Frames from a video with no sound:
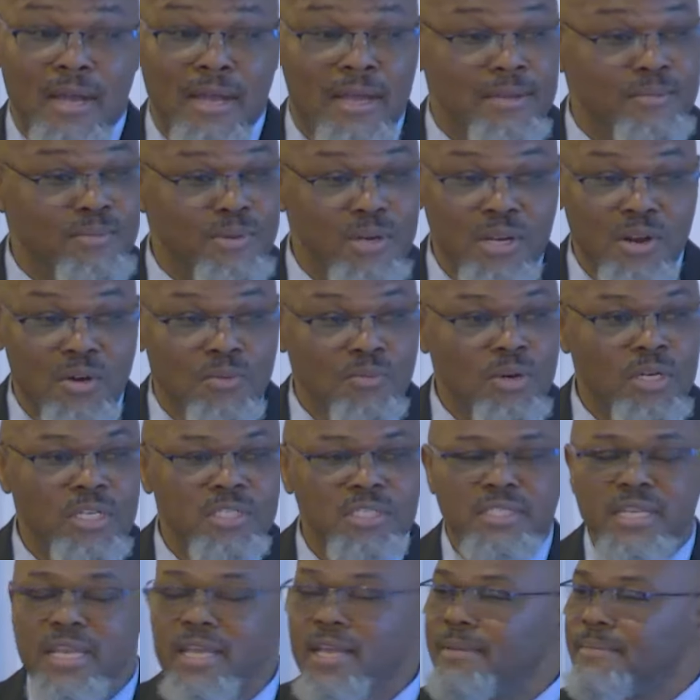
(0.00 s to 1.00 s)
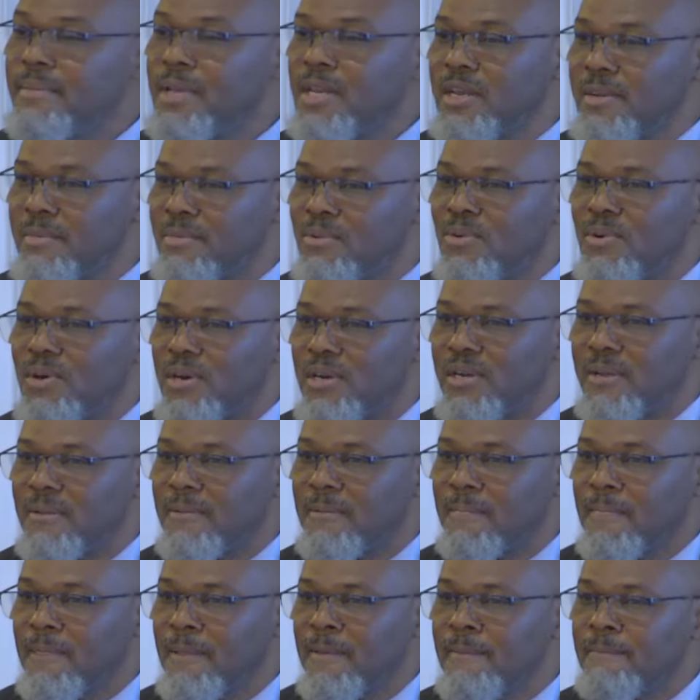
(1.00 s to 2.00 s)
We don't want to see him anymore.
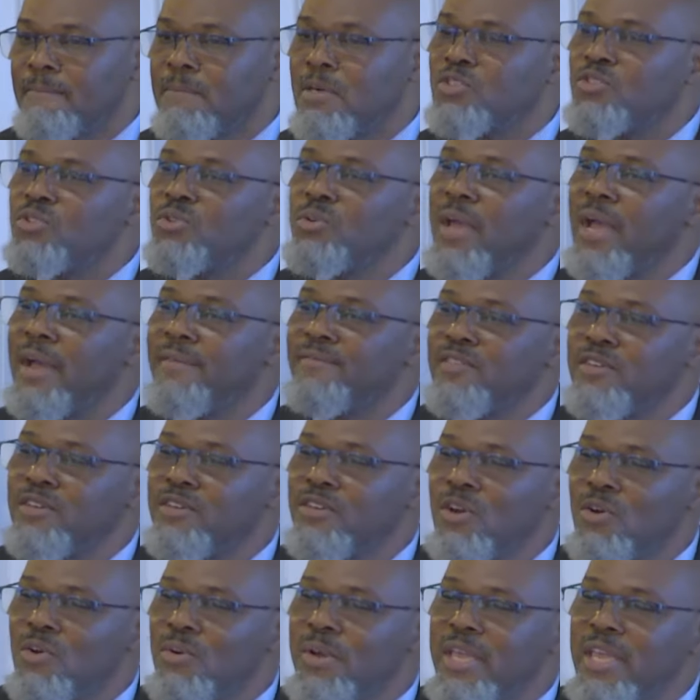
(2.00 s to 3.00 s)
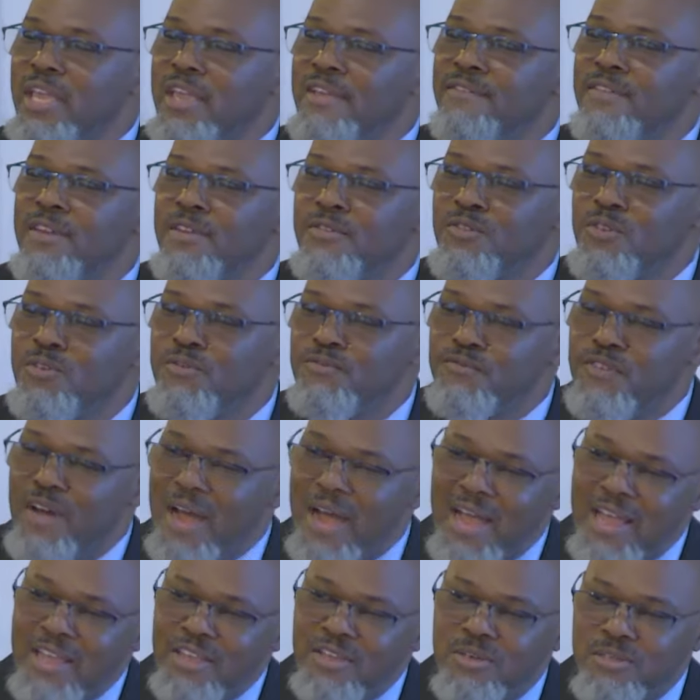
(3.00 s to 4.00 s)
But you have to know, even if you
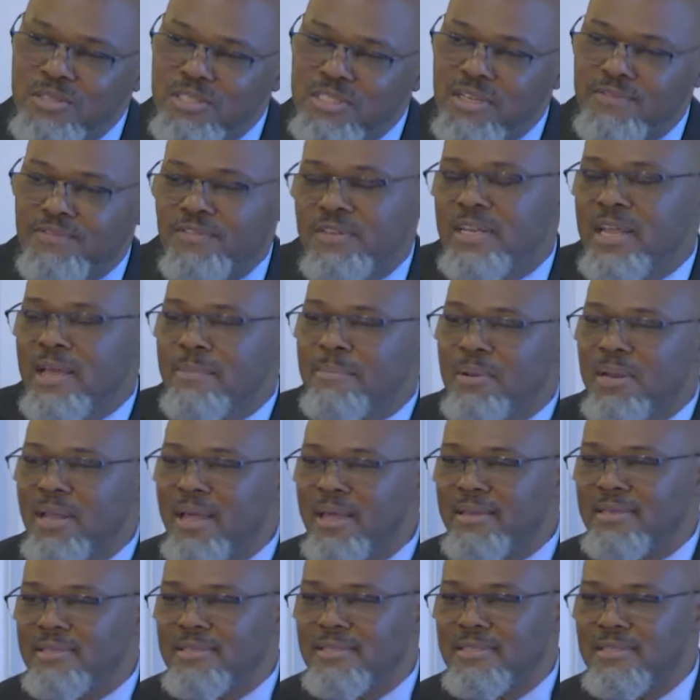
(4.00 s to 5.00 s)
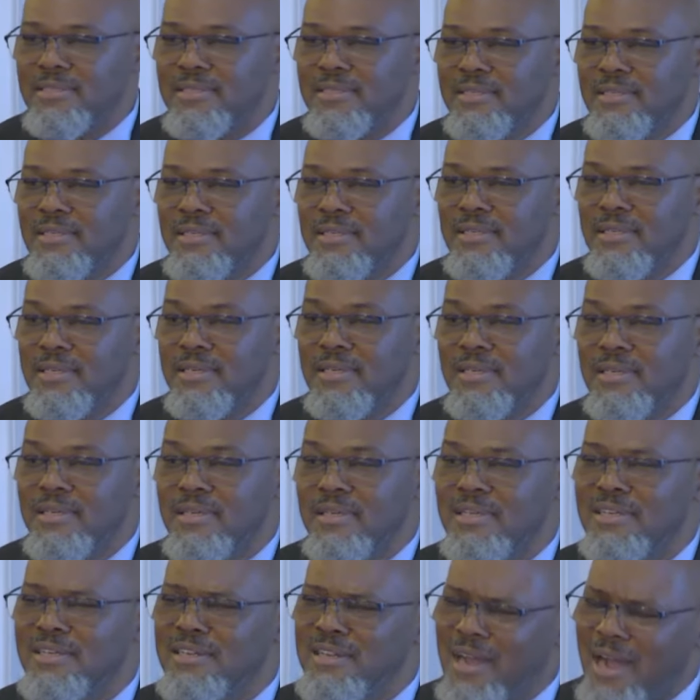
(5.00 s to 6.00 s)
find yourself in that place,
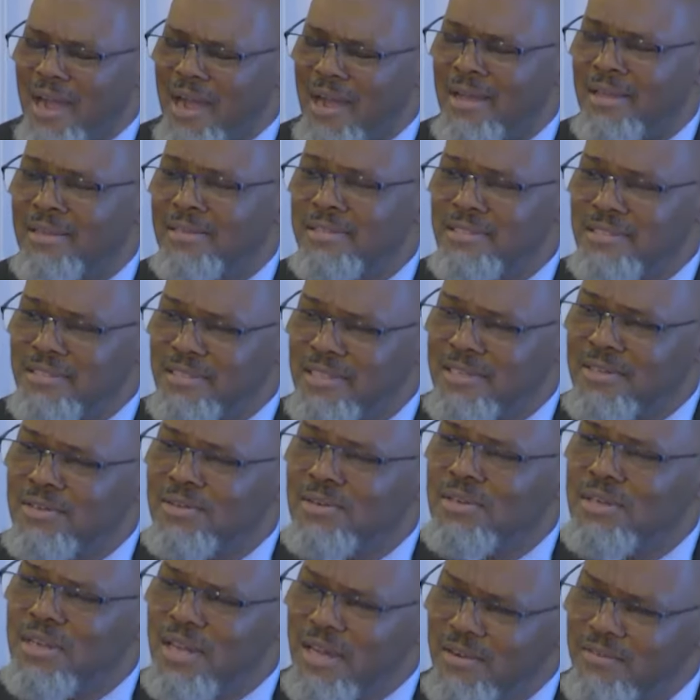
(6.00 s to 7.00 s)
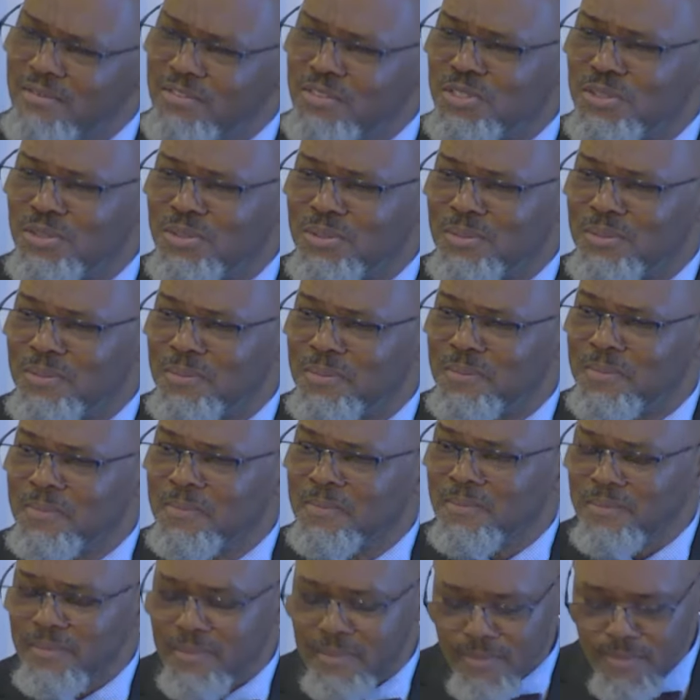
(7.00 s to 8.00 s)
God still loves you.
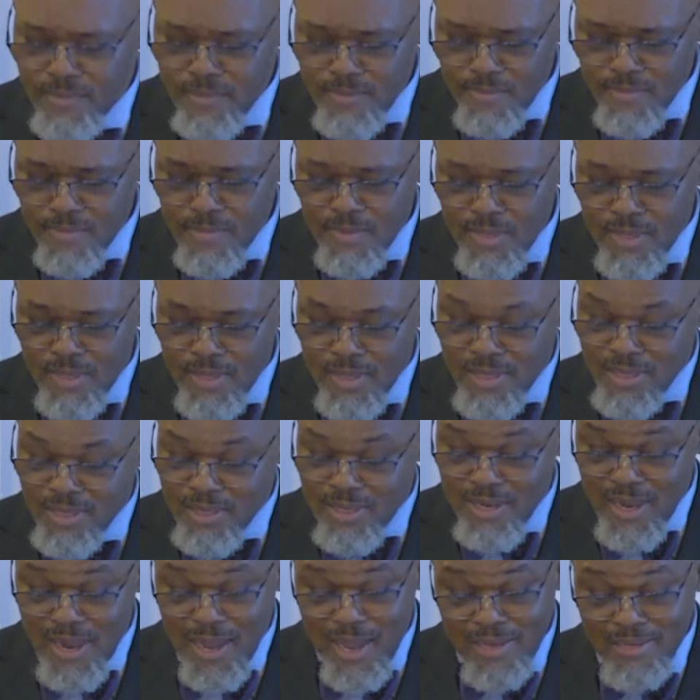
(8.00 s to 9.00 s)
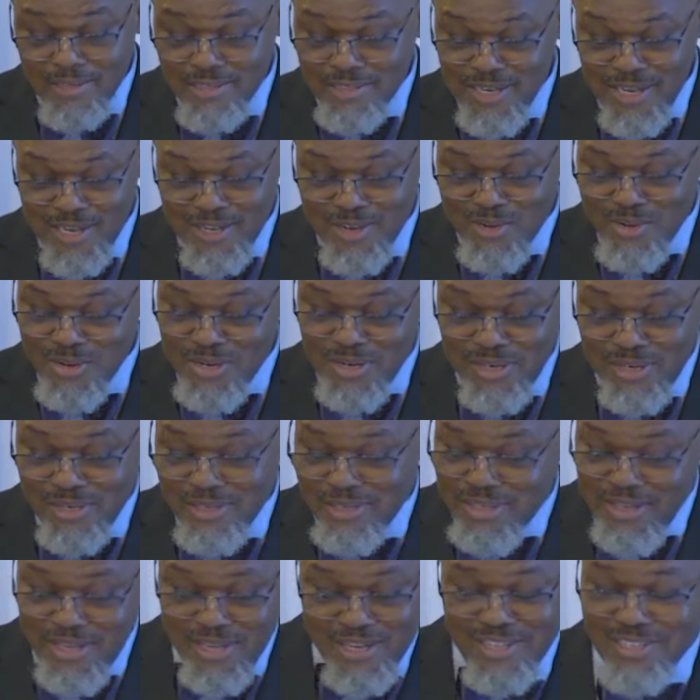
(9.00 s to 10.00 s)
God is not going to
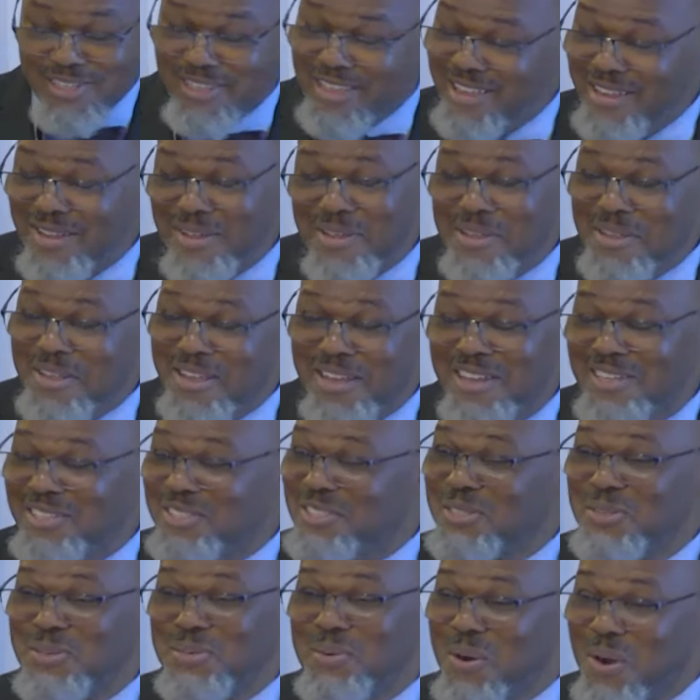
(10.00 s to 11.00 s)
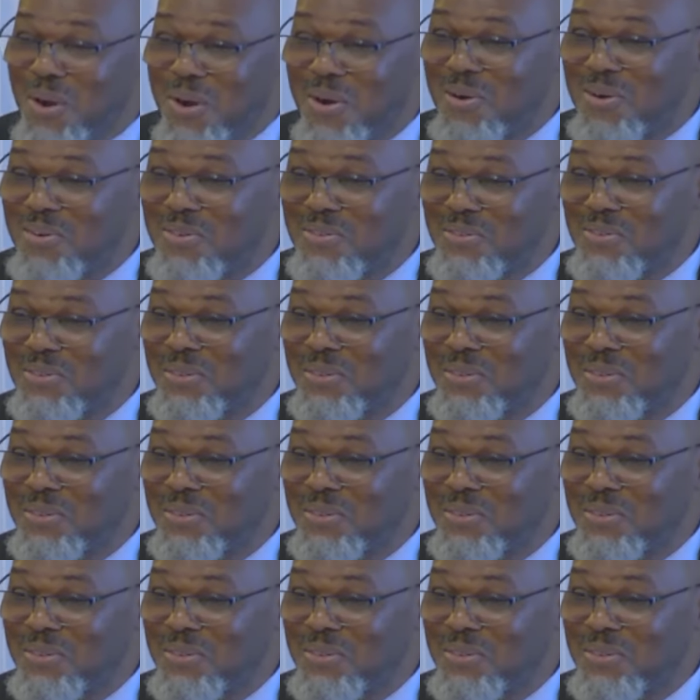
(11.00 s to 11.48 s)
utterly cut you off.